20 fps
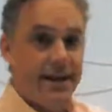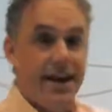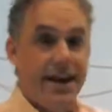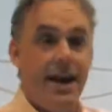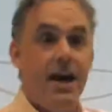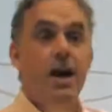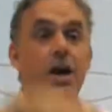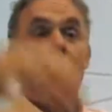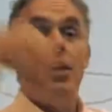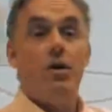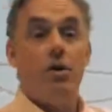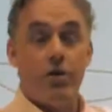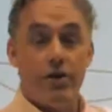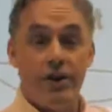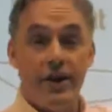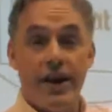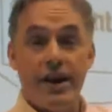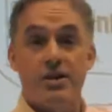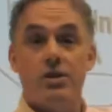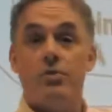day or
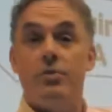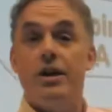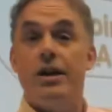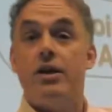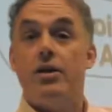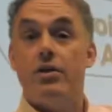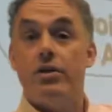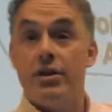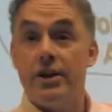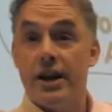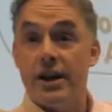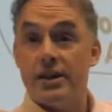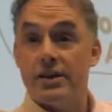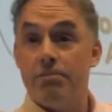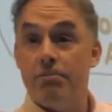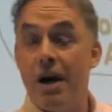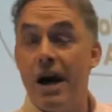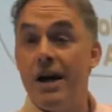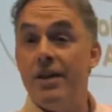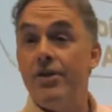the next week or the
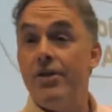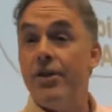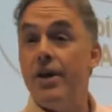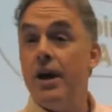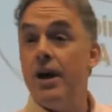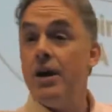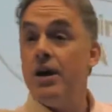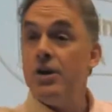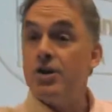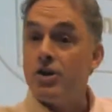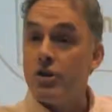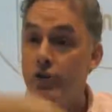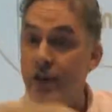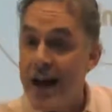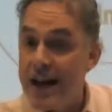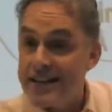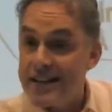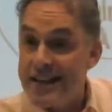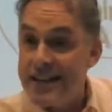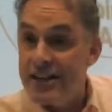next month. So
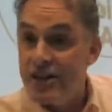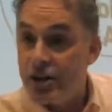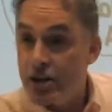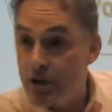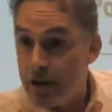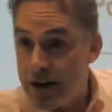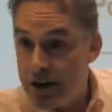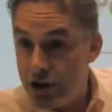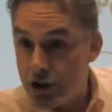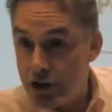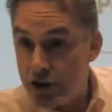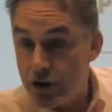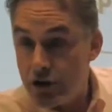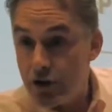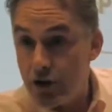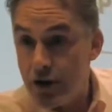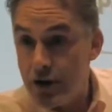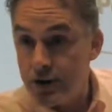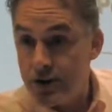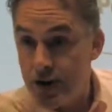that's integration
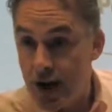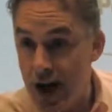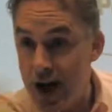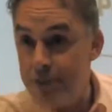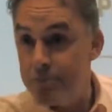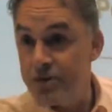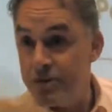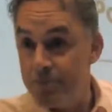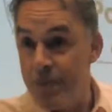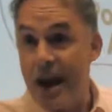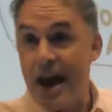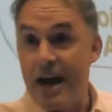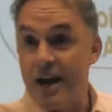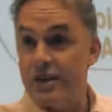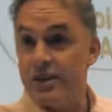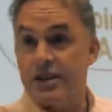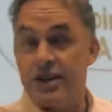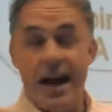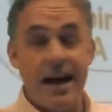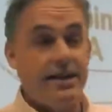across time
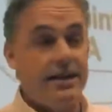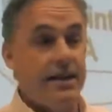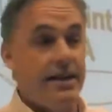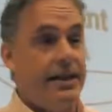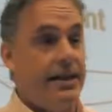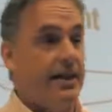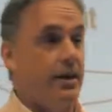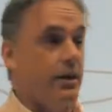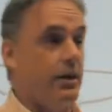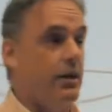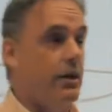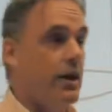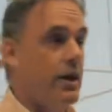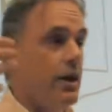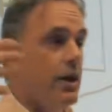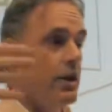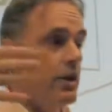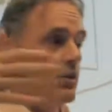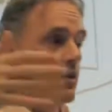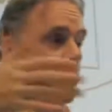spans. That's a killer,
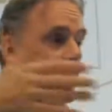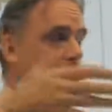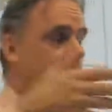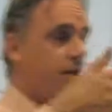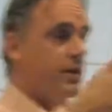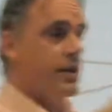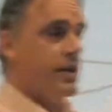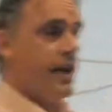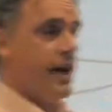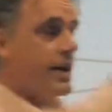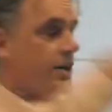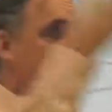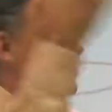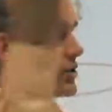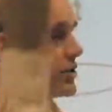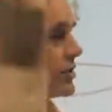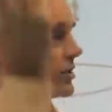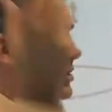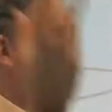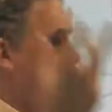right? Because you can't
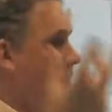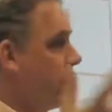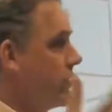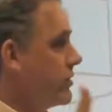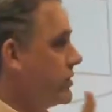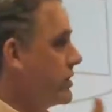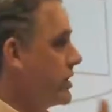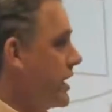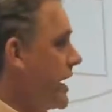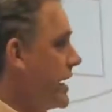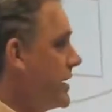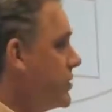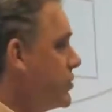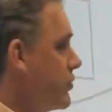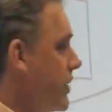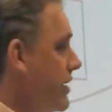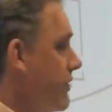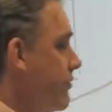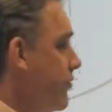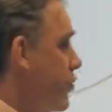just go out tonight and
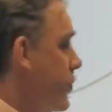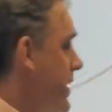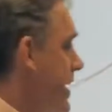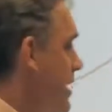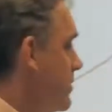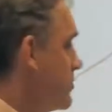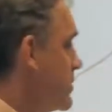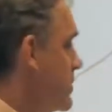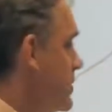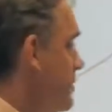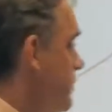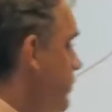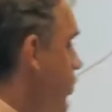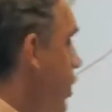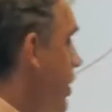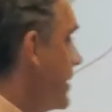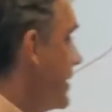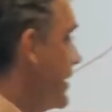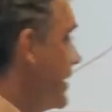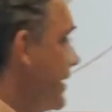drink 40 ounces of
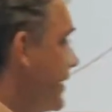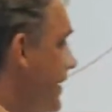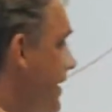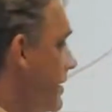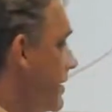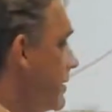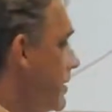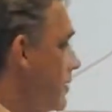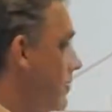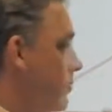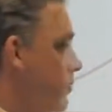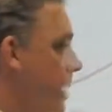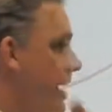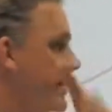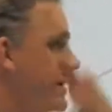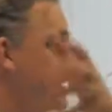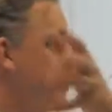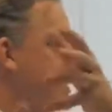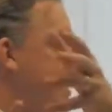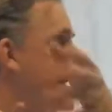vodka and then, you know,
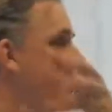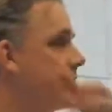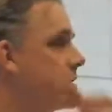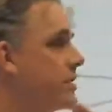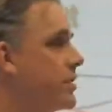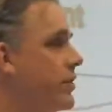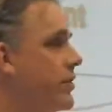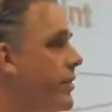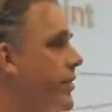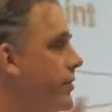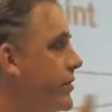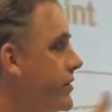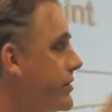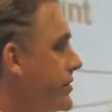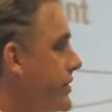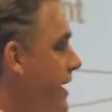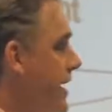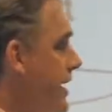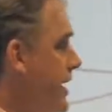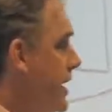write the test on
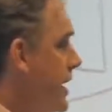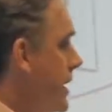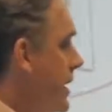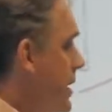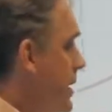Thursday.